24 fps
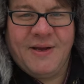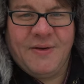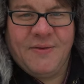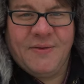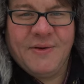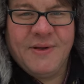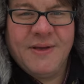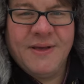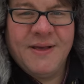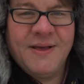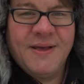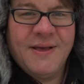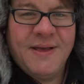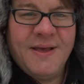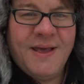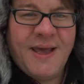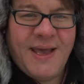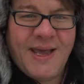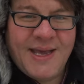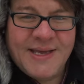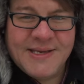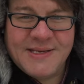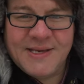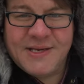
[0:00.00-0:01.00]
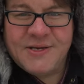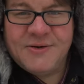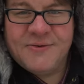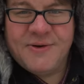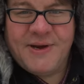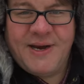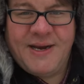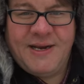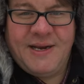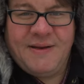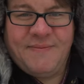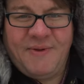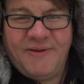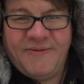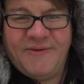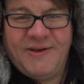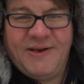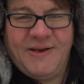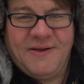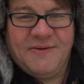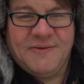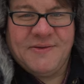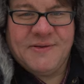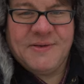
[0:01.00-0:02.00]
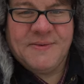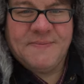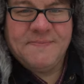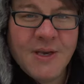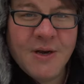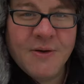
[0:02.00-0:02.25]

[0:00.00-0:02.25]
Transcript: out as I trade in my videos.